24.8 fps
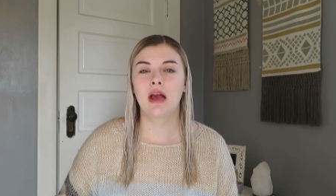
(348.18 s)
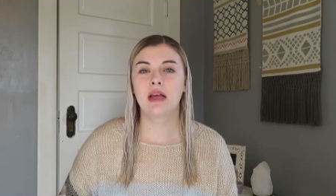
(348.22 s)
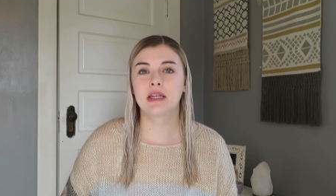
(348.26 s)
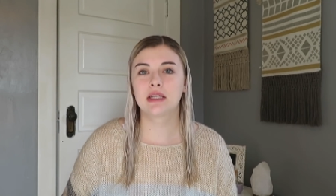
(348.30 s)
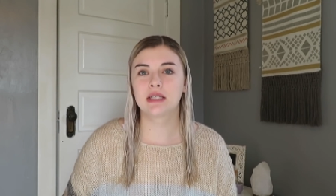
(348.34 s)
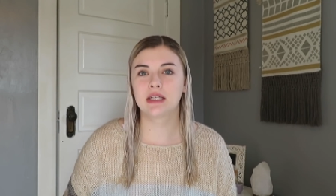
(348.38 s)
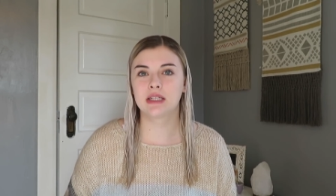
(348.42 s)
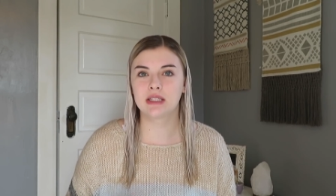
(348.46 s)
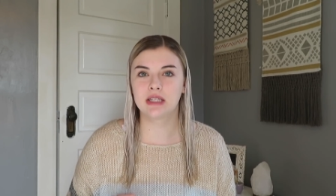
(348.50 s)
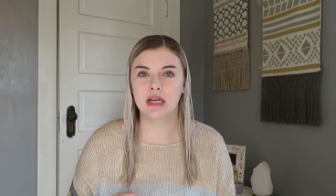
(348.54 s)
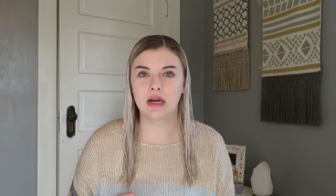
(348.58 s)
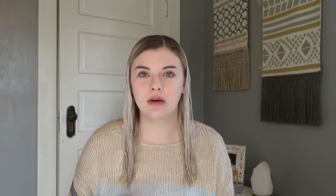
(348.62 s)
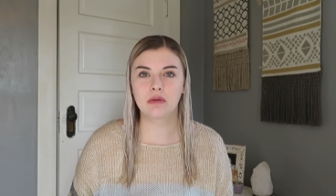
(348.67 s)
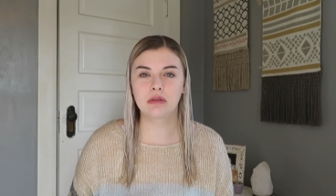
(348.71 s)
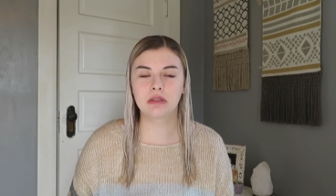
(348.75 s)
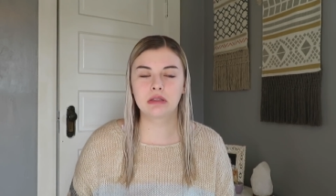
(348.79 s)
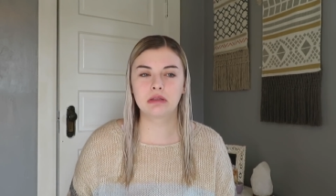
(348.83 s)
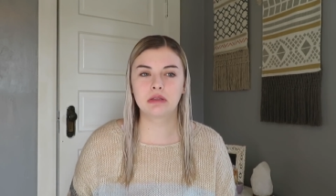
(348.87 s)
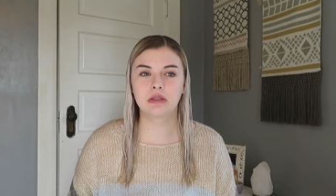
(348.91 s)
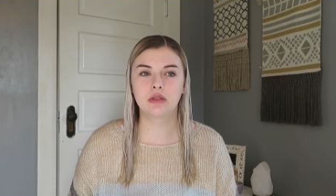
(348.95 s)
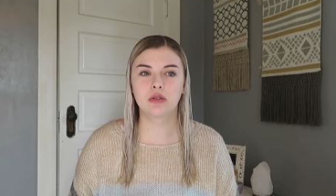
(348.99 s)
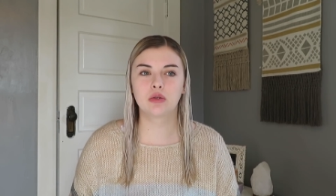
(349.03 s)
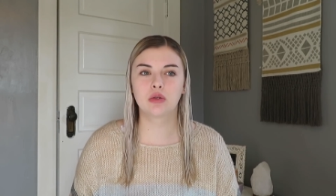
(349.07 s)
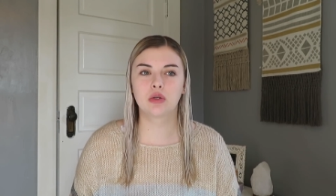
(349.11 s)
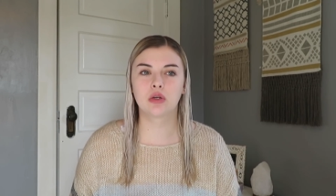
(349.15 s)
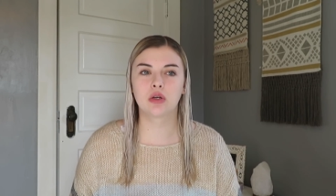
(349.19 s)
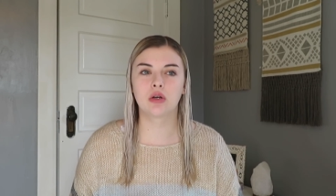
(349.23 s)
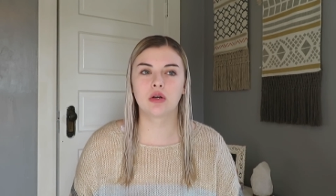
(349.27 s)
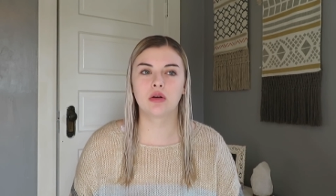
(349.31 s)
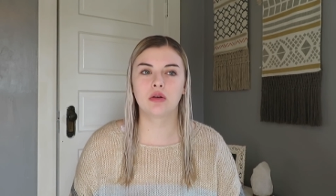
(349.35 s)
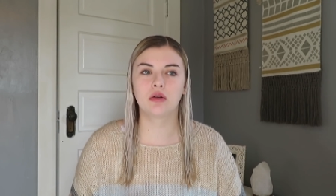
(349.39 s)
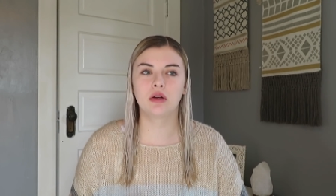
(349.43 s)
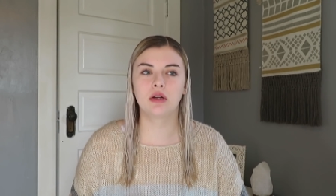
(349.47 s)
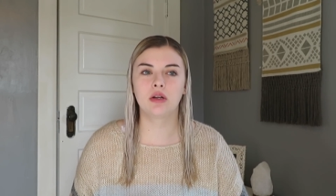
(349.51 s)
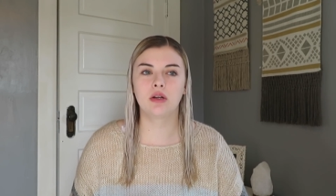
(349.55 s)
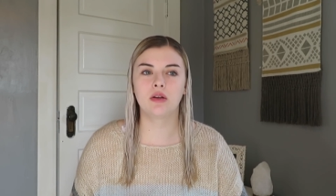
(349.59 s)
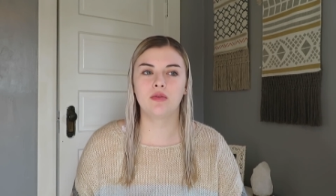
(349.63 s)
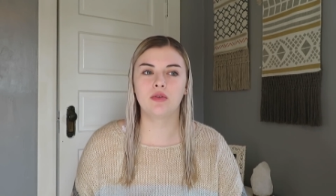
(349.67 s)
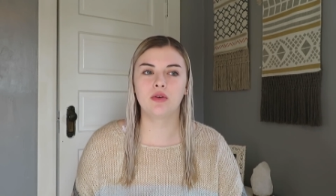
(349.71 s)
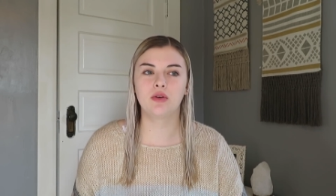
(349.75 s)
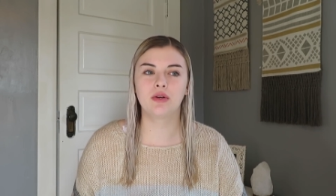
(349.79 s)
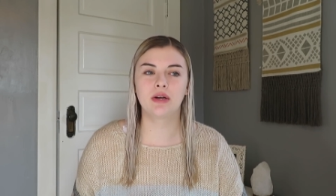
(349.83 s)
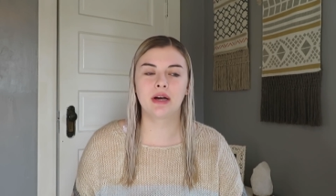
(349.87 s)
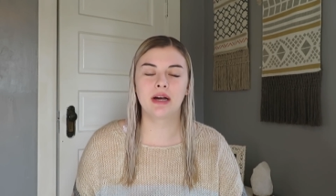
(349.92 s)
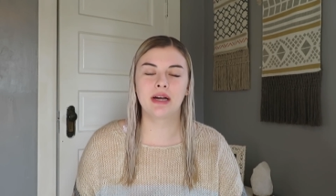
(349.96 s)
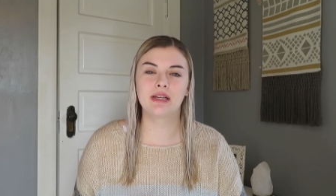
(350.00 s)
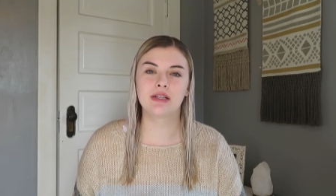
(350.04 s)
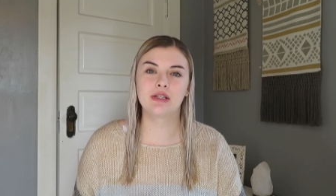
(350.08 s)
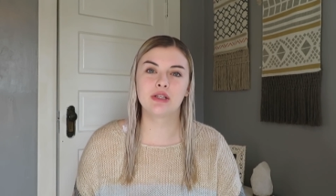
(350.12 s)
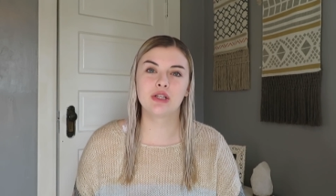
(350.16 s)
since I was a little girl, and if you
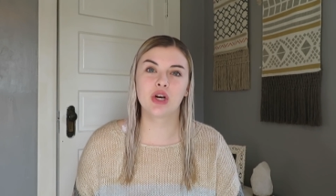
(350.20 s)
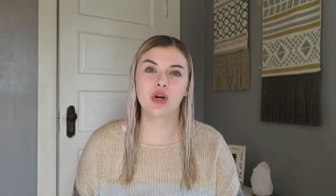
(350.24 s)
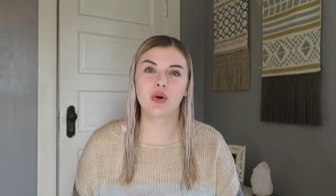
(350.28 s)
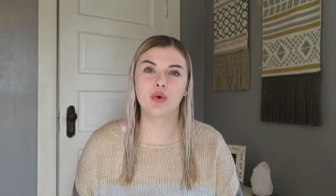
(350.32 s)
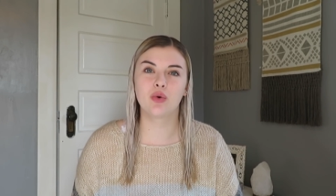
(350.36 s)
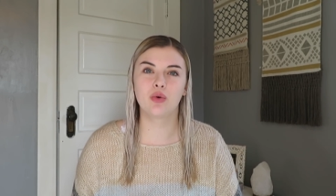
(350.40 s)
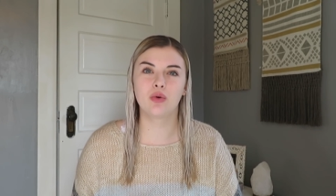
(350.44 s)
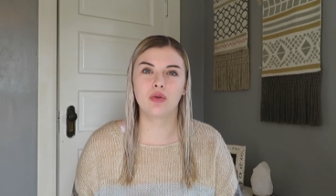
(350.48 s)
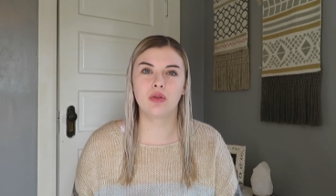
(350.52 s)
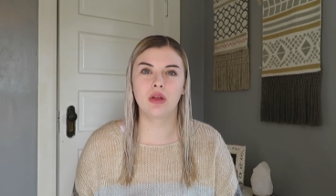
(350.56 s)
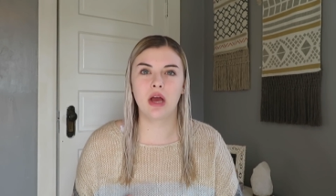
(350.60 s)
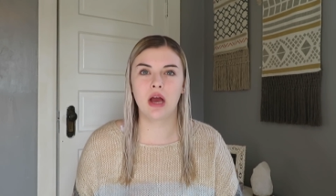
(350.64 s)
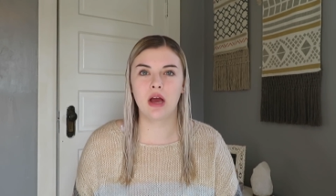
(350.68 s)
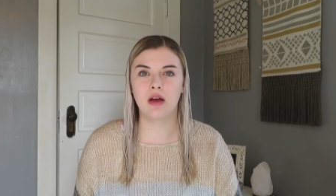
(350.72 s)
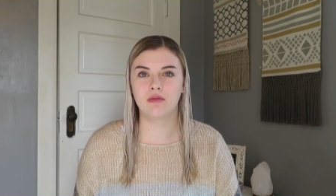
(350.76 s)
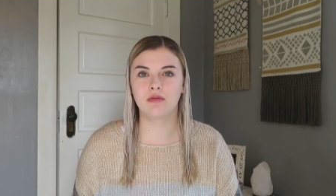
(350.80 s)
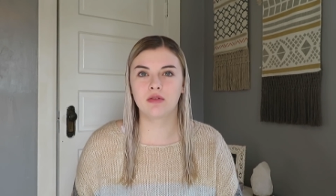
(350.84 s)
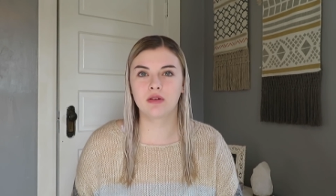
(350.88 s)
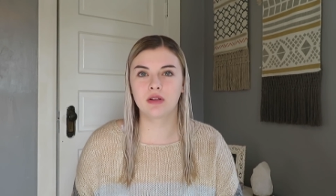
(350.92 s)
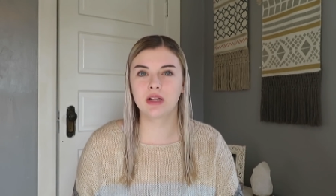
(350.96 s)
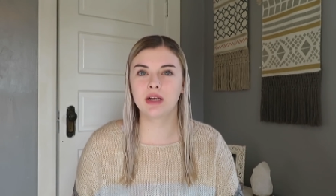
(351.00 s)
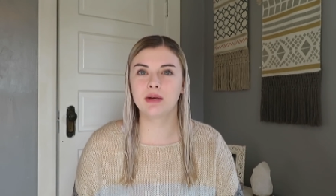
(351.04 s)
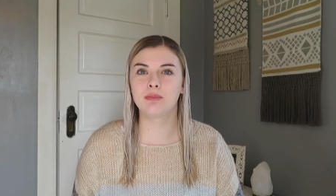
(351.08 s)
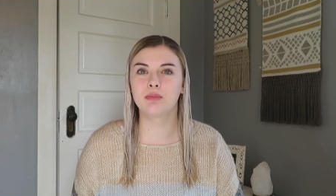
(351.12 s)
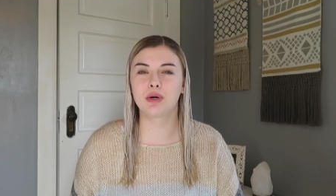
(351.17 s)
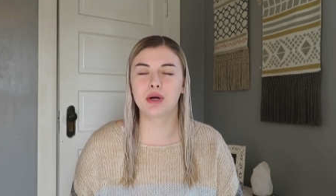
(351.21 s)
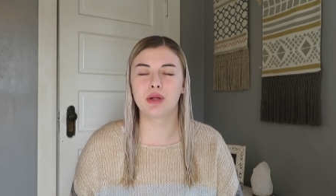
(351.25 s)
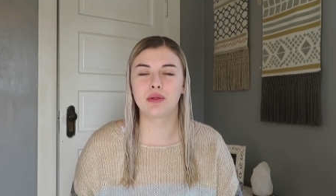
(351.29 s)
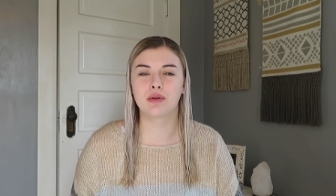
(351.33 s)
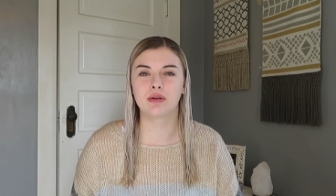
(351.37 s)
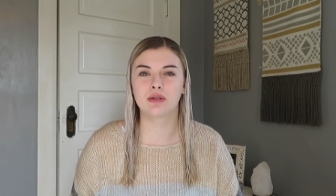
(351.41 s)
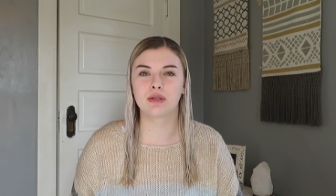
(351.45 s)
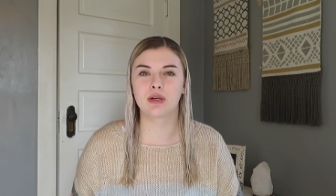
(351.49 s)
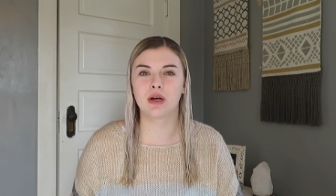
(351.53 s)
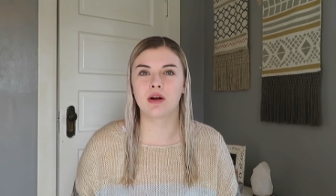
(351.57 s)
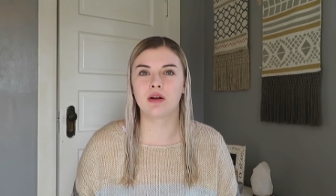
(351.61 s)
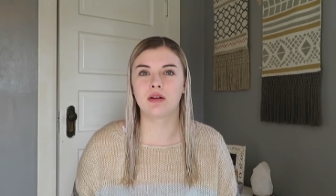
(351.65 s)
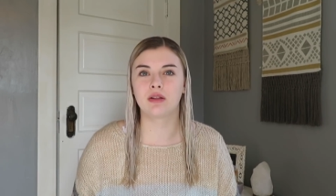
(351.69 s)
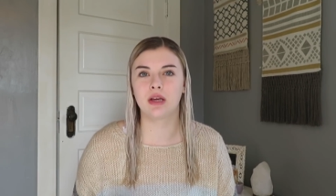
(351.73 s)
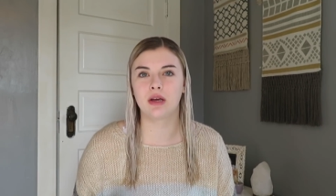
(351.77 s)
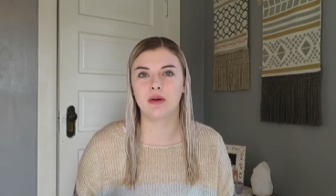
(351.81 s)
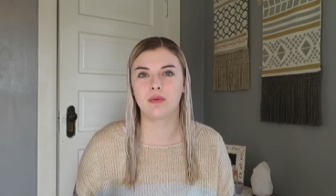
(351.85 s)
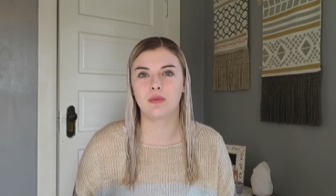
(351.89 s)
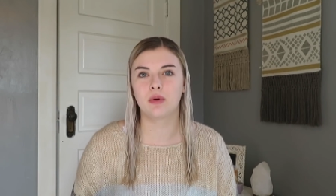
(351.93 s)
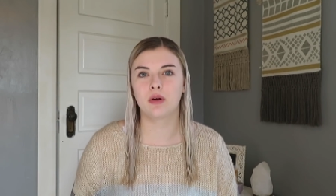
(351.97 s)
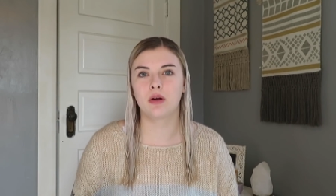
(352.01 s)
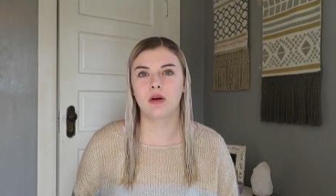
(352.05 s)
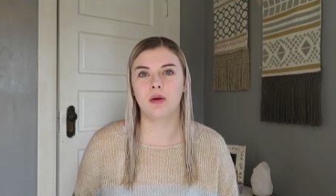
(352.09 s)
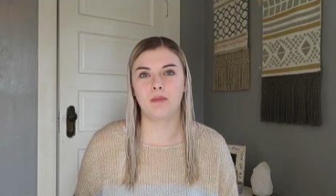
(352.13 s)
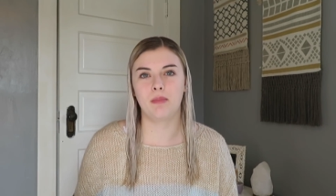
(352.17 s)
guys know who the Everly Brothers are, they
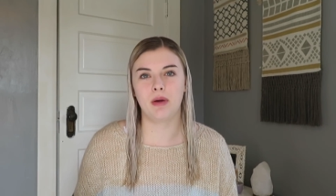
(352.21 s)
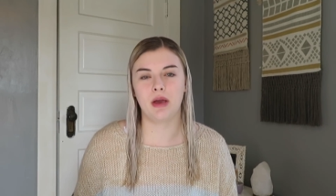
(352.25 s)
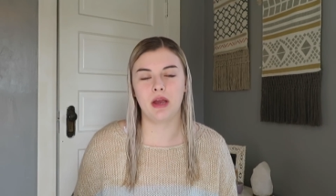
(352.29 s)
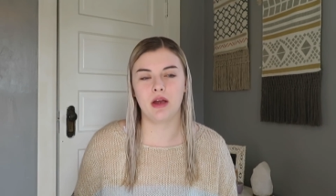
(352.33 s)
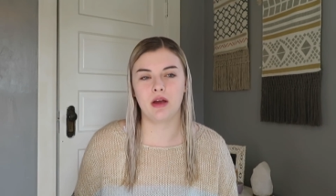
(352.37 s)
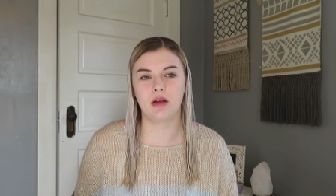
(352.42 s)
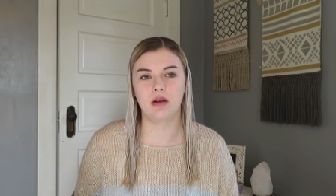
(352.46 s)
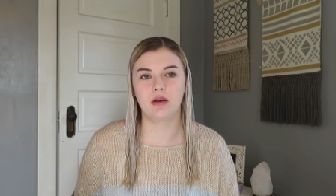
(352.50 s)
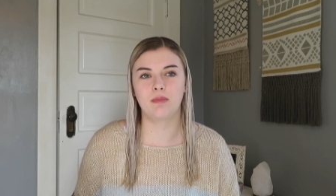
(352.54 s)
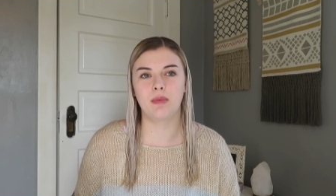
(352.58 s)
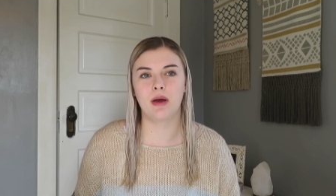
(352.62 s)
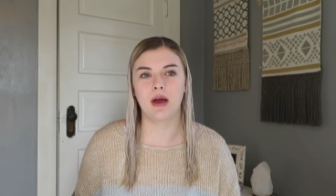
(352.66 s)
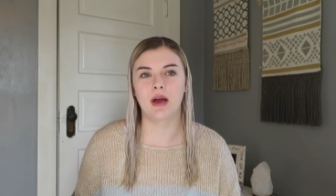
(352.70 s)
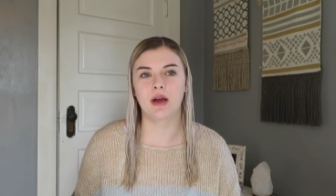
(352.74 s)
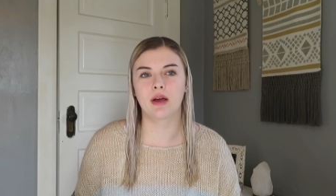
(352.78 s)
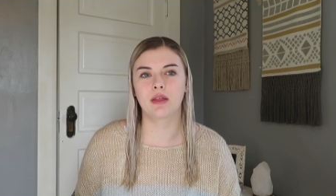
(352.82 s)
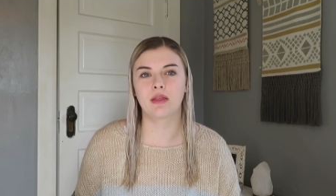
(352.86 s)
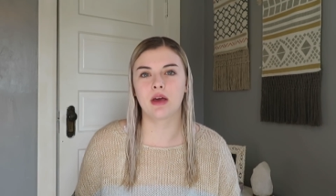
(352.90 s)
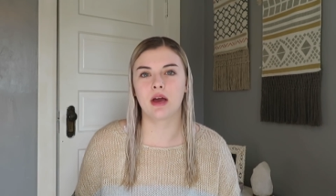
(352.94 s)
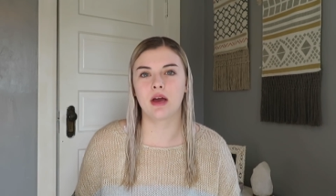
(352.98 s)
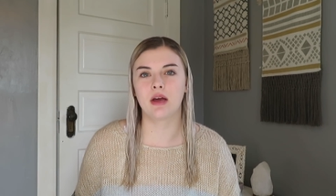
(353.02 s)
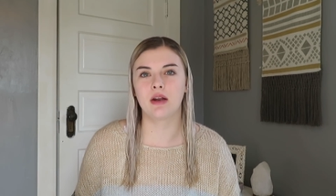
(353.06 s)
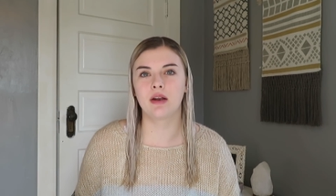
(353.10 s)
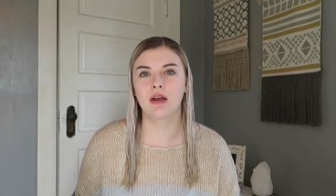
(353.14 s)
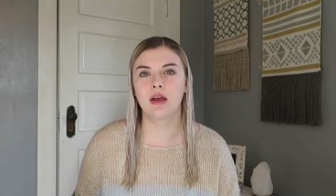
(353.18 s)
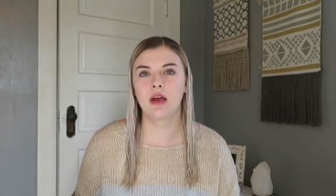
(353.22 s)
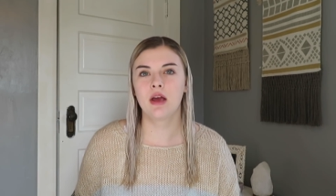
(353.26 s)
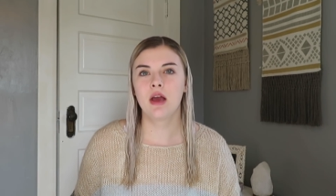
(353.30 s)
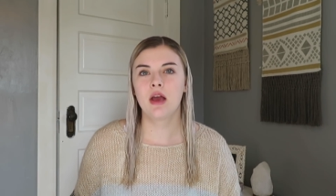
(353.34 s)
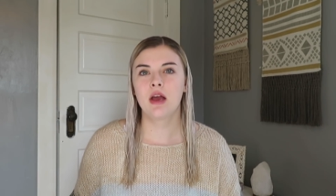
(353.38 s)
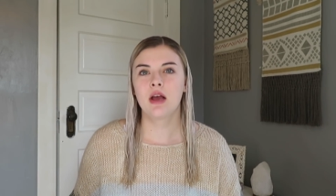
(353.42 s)
were a band back then.